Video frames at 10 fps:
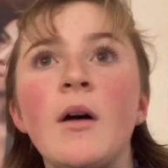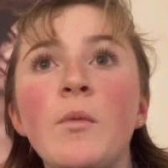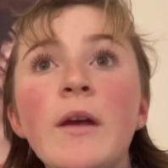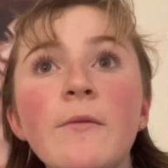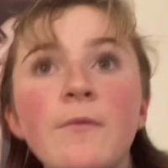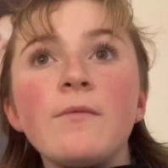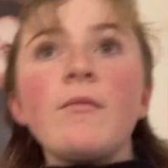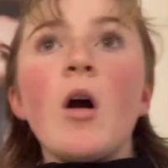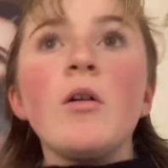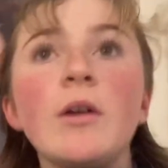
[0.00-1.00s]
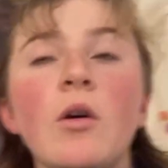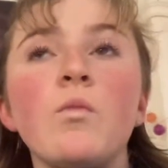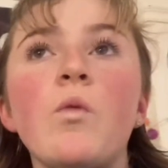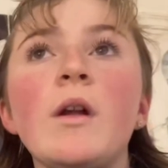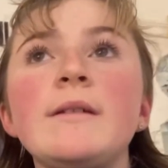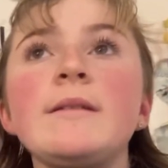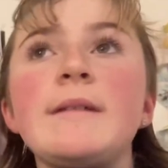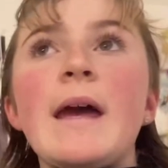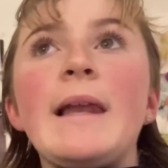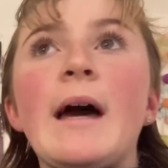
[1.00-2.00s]
We've only got 1
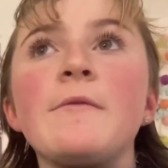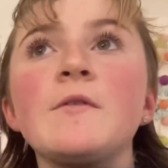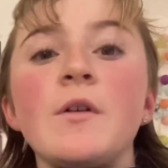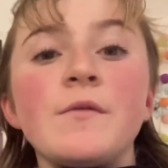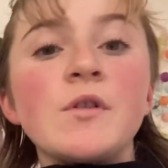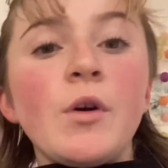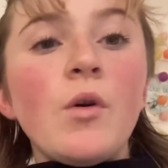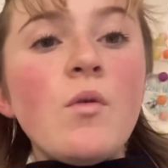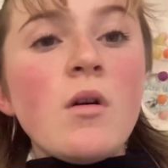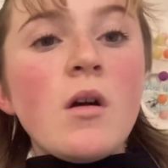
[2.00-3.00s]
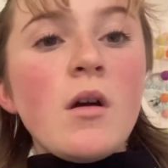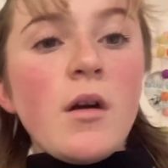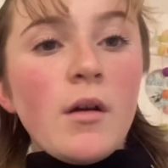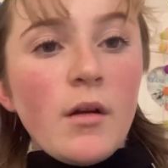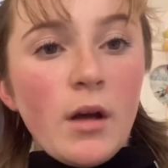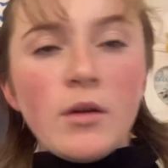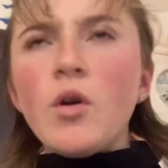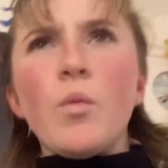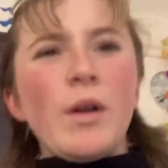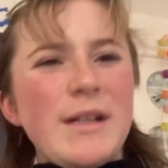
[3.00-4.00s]
day left of school.
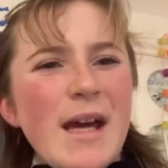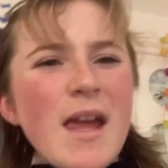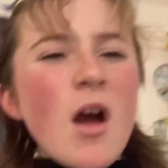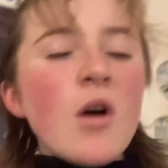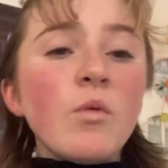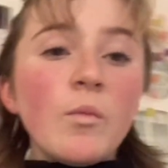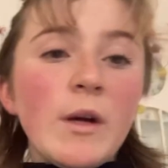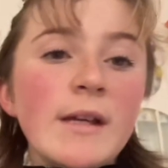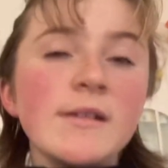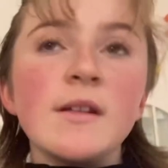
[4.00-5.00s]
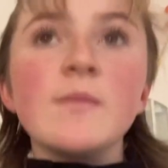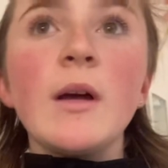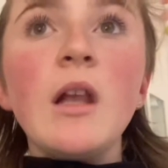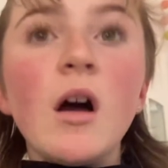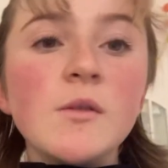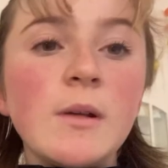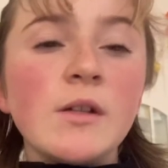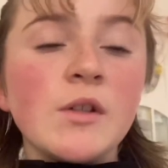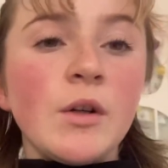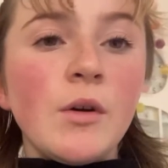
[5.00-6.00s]
Not 1 day, 1 week. So this is my last week
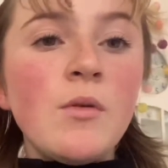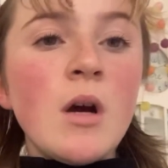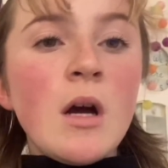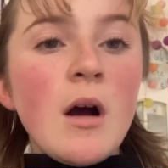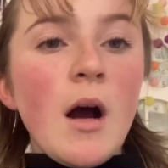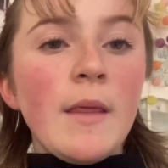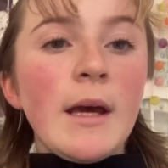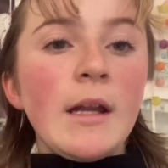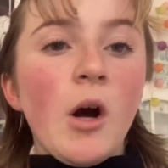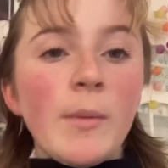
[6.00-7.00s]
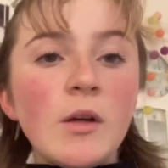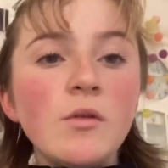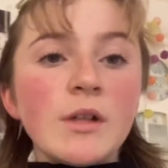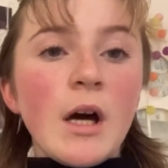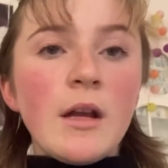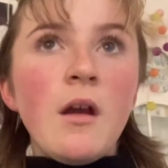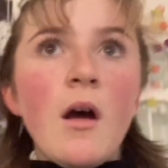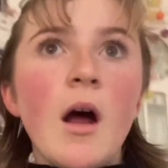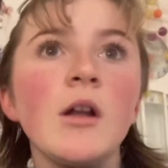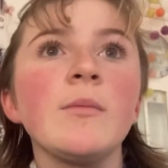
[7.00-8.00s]
of school. And then I'll be all done.
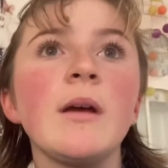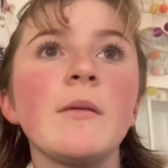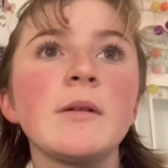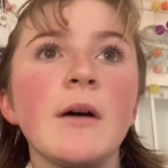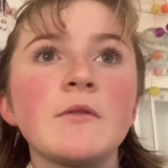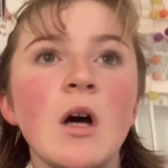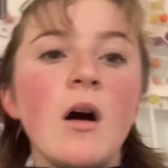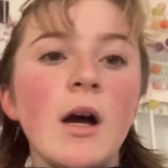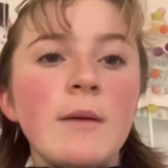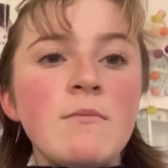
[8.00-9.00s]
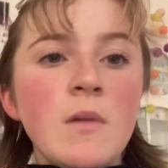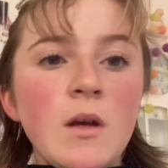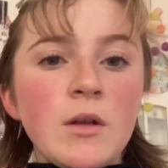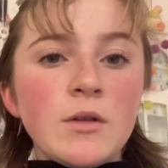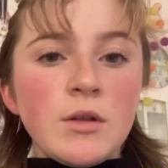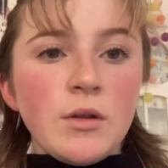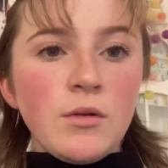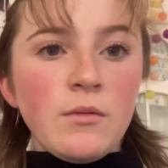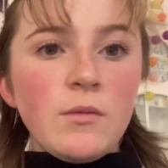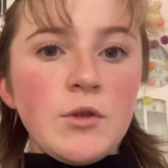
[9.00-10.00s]
And I'll be able to have time
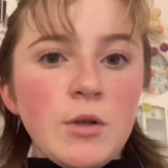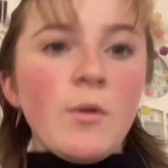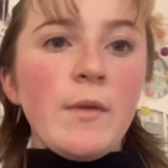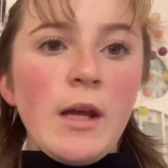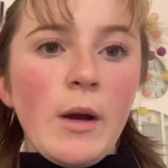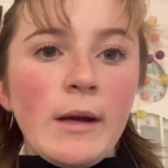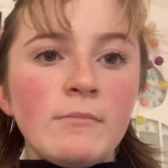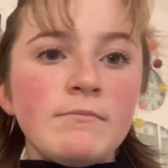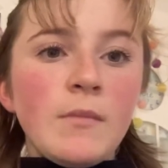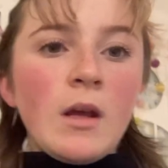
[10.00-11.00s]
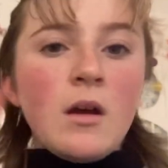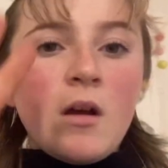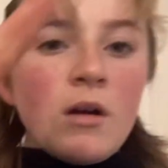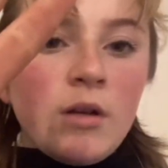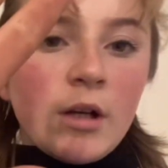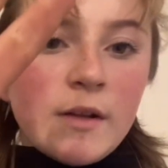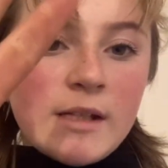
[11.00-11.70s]
to do more videoing. Look at the